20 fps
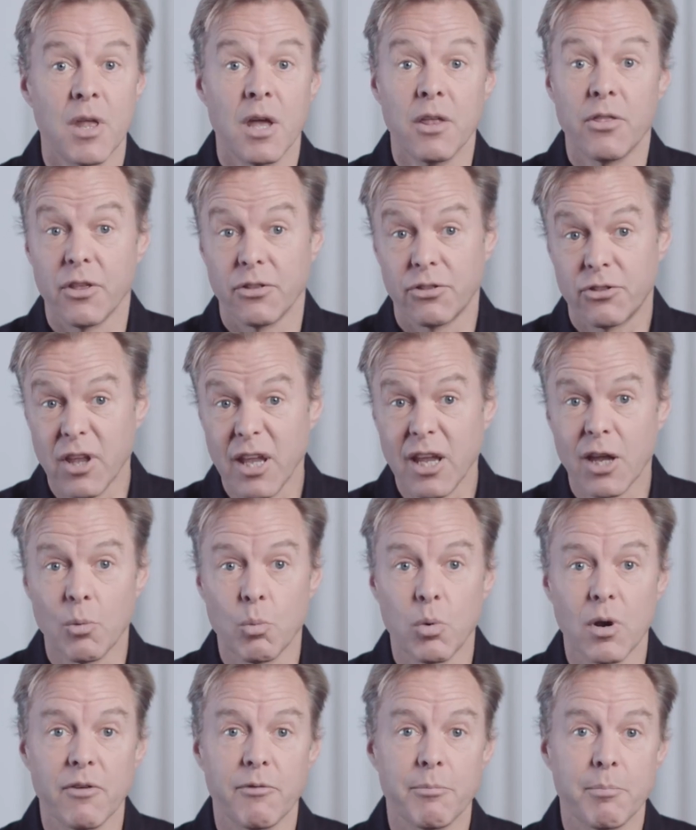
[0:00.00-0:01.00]
The digger
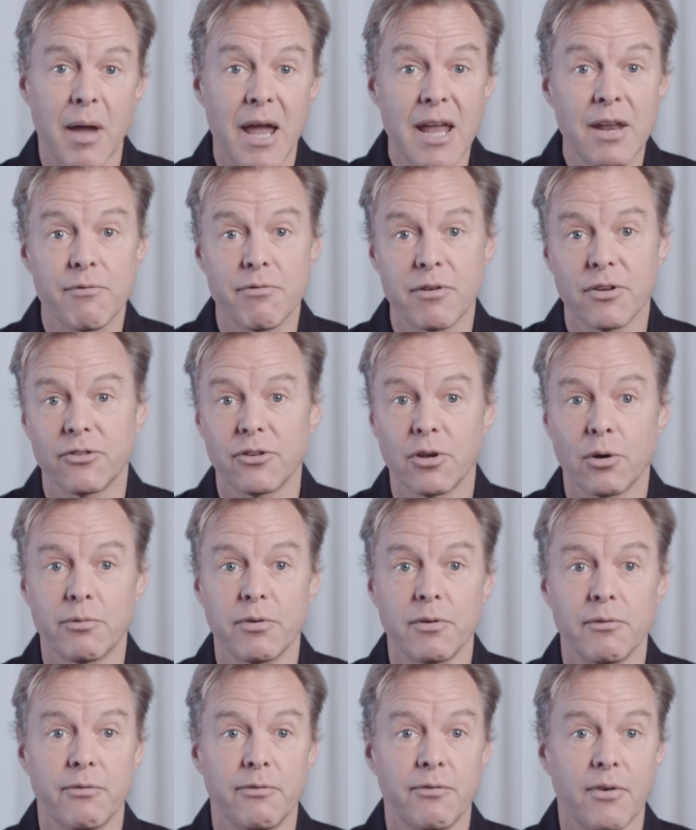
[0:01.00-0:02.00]
will have paid for itself
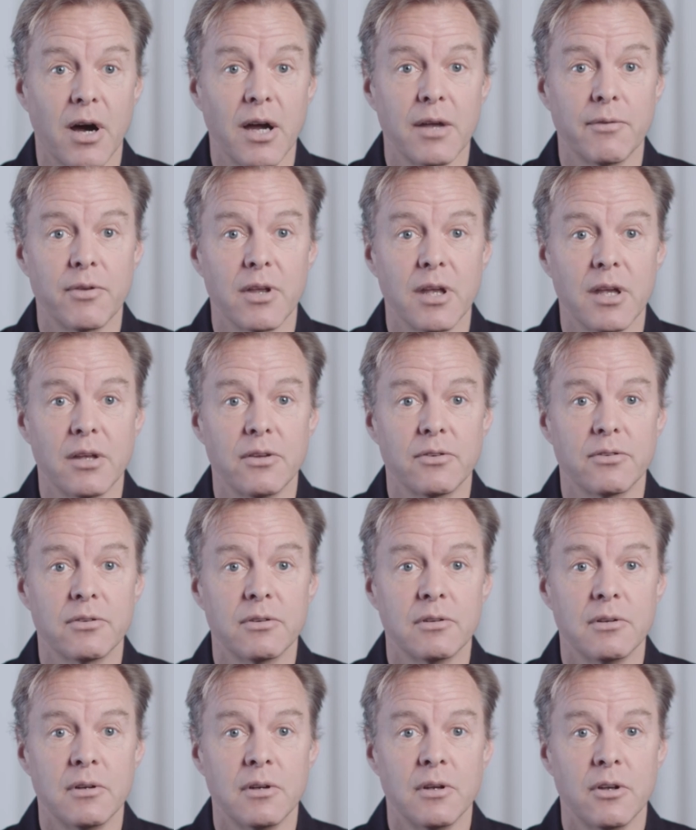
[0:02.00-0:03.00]
in 5 years,
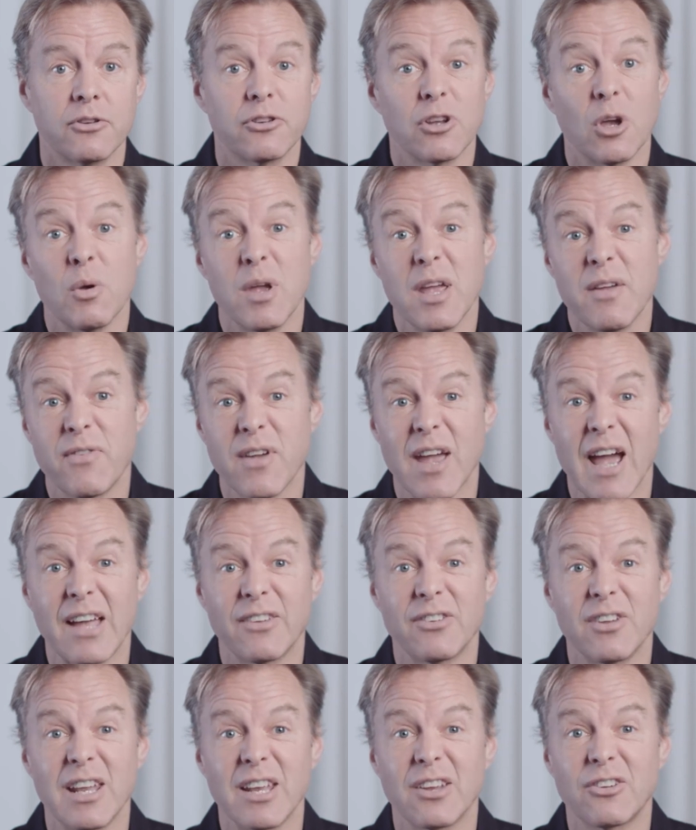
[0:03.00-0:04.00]
so if it
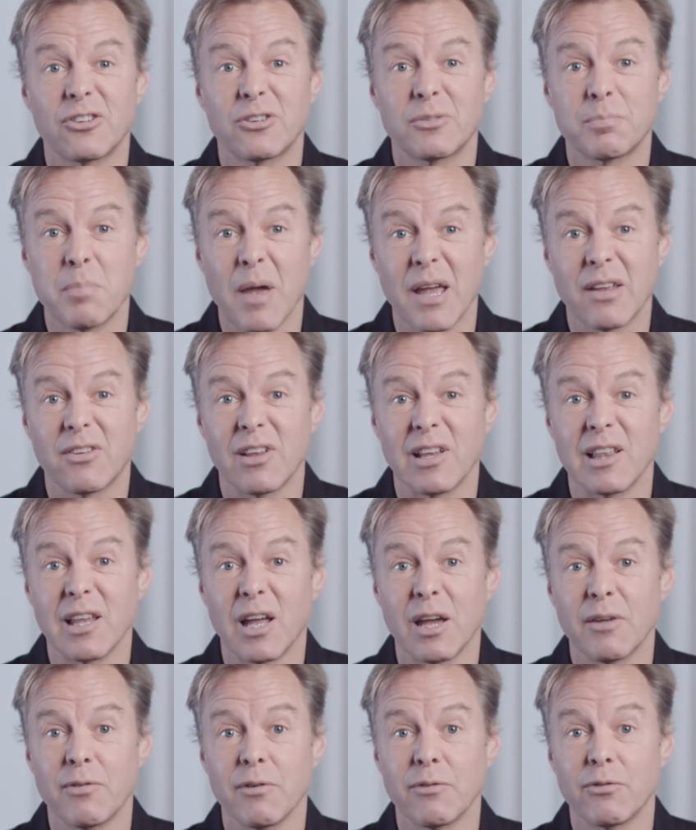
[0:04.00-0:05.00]
has an expected
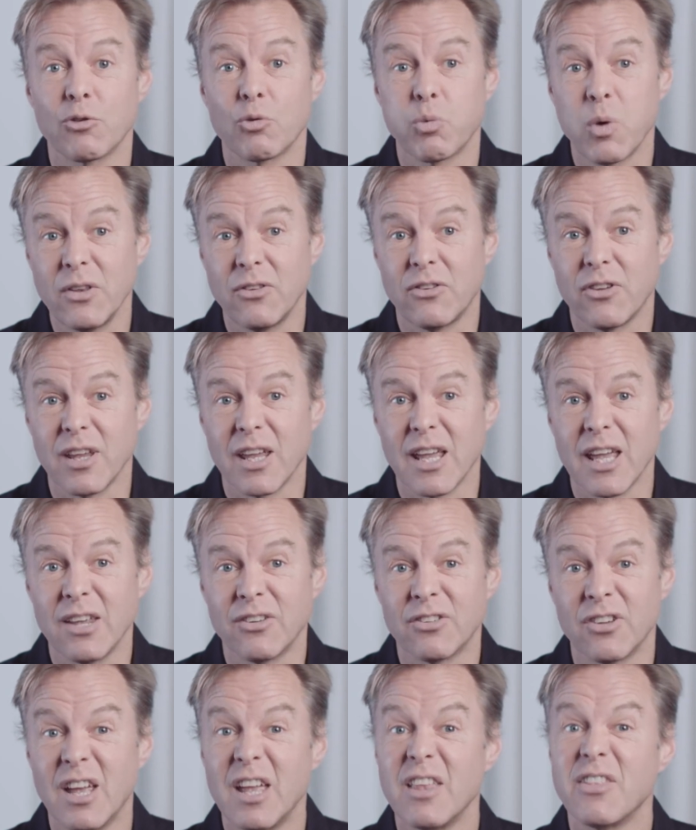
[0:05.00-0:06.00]
life of 20
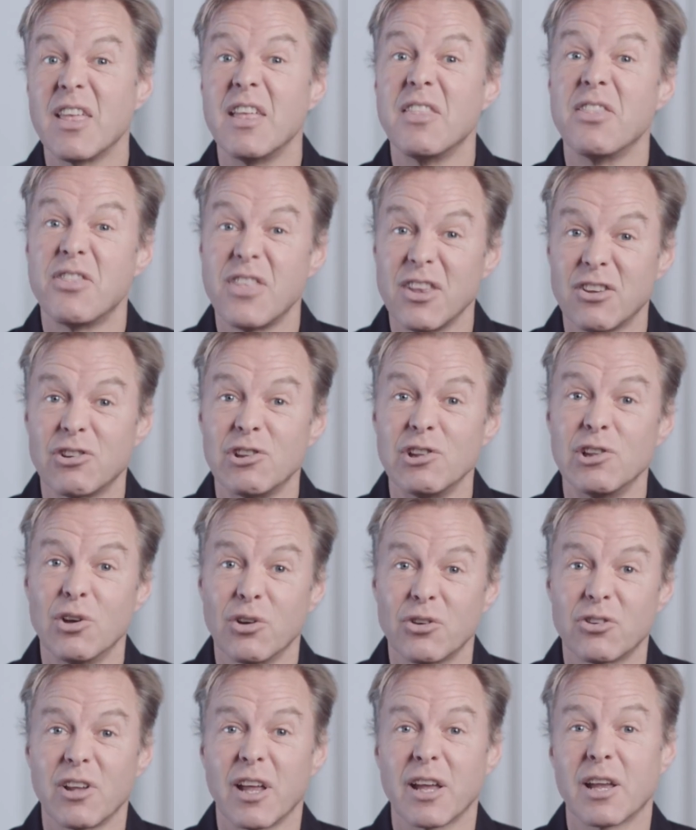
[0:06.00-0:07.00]
years, then this
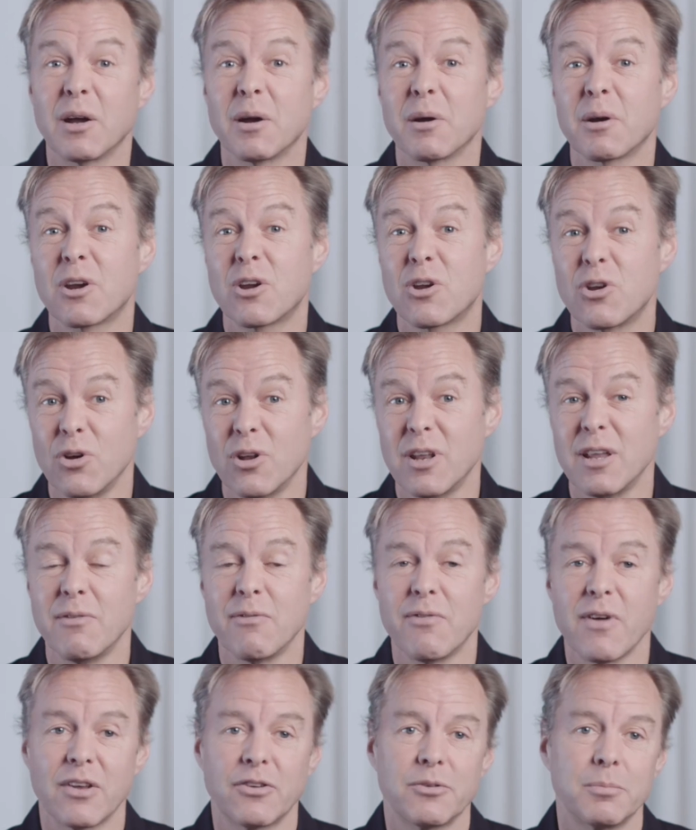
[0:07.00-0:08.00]
looks like a good
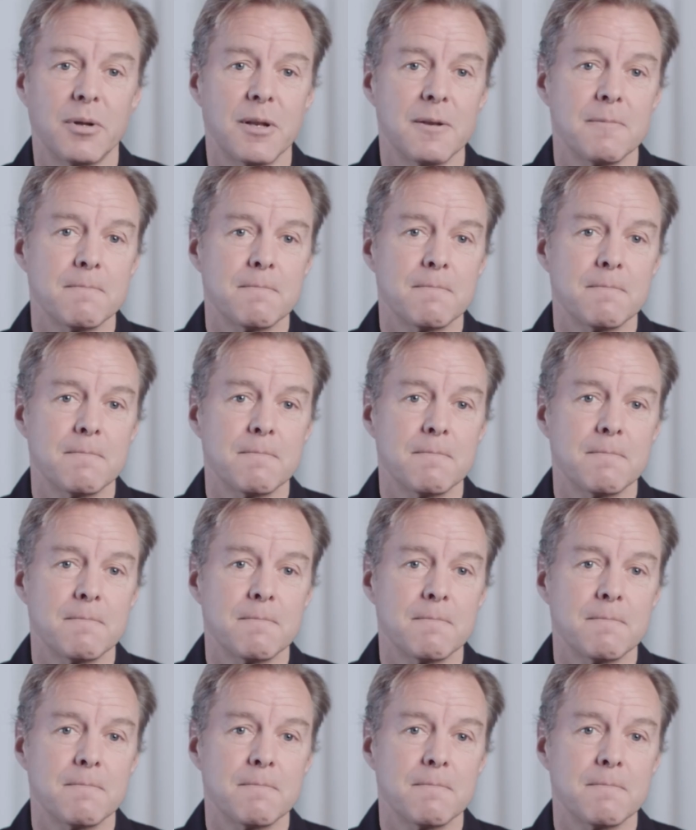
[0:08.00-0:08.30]
investment.